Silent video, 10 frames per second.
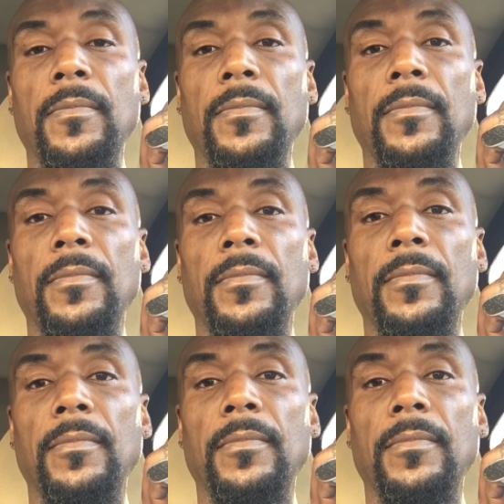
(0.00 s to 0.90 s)

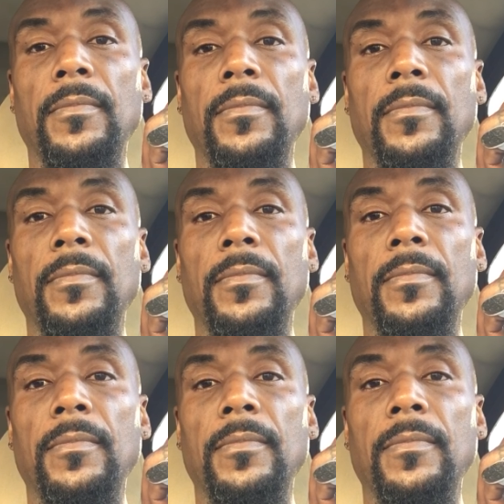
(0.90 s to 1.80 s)

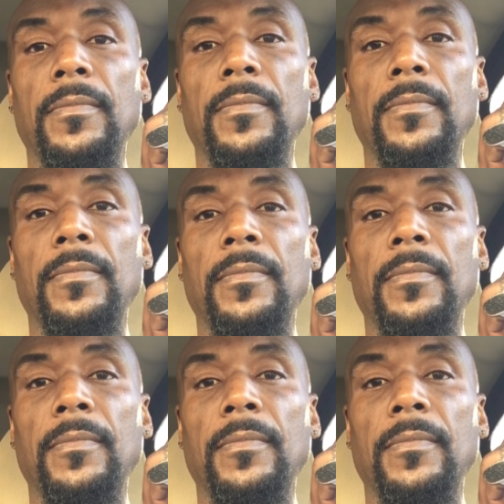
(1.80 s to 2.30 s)
[no speech]